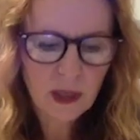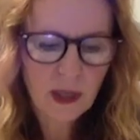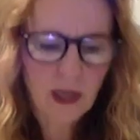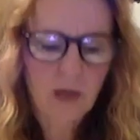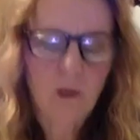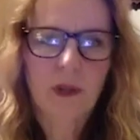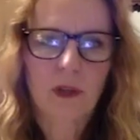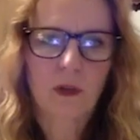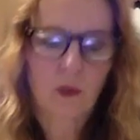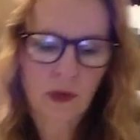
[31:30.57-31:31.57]
And with the
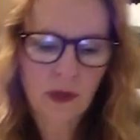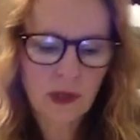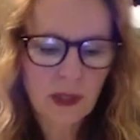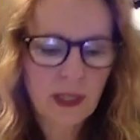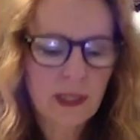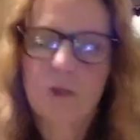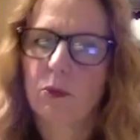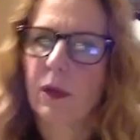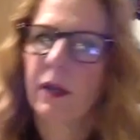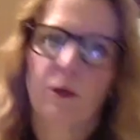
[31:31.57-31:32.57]
Lord, he's
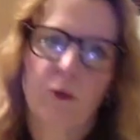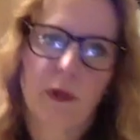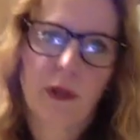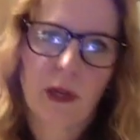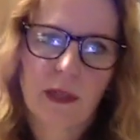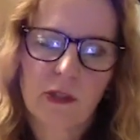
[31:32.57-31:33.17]
right here with us.